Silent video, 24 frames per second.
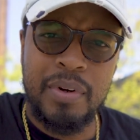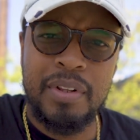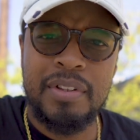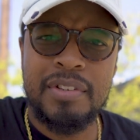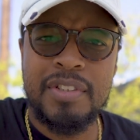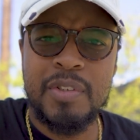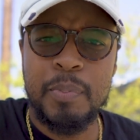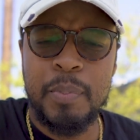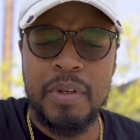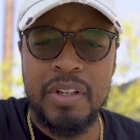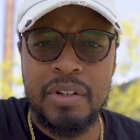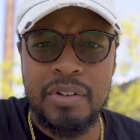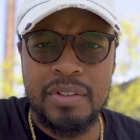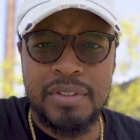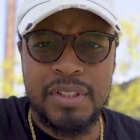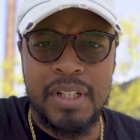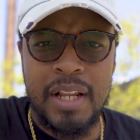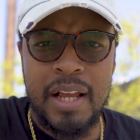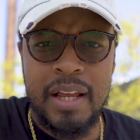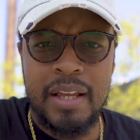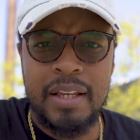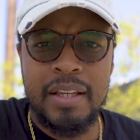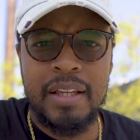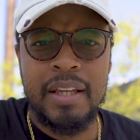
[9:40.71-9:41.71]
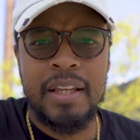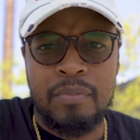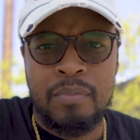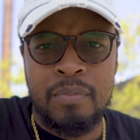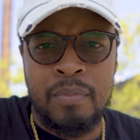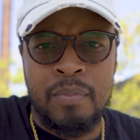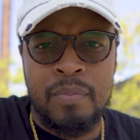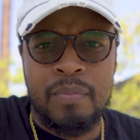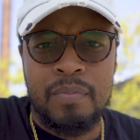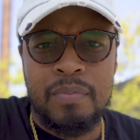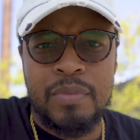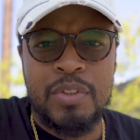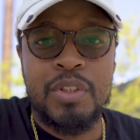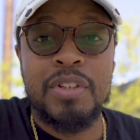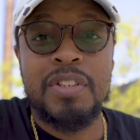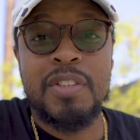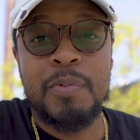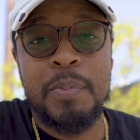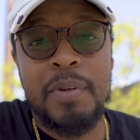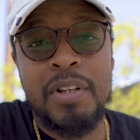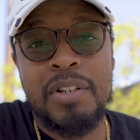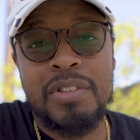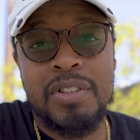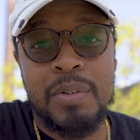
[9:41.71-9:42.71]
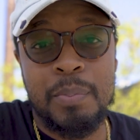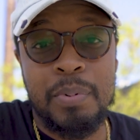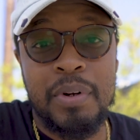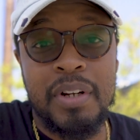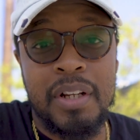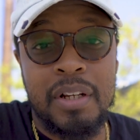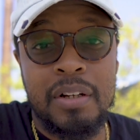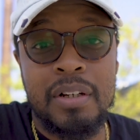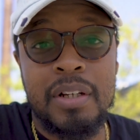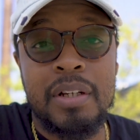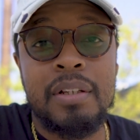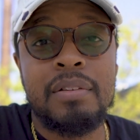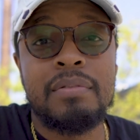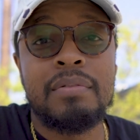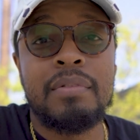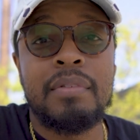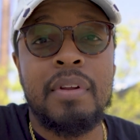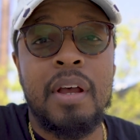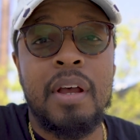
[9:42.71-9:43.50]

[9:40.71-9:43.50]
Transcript: what are the speakers like? So the speakers are pretty good.